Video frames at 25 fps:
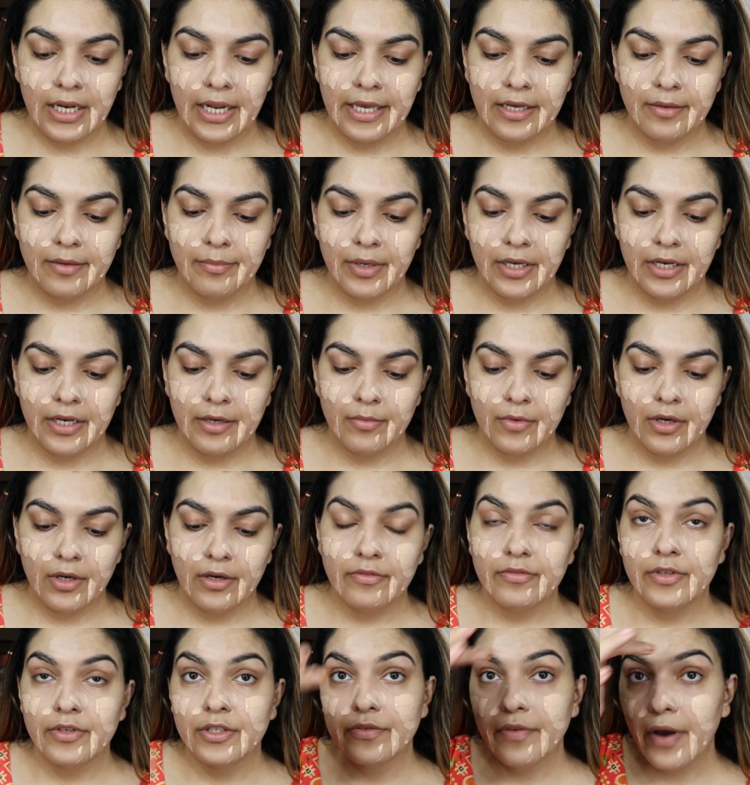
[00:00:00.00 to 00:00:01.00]
like medium
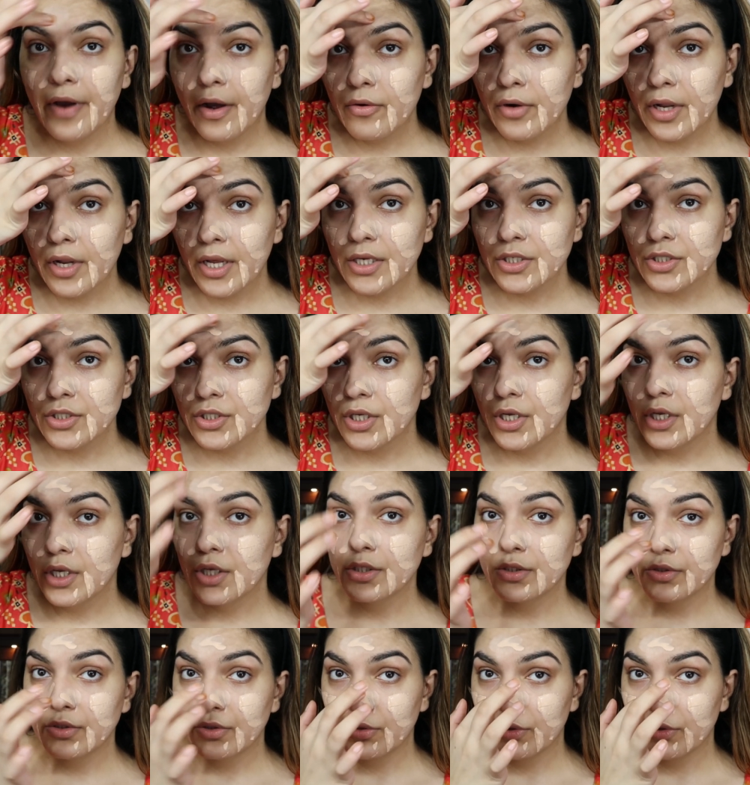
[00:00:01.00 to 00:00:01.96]
coverage foundation.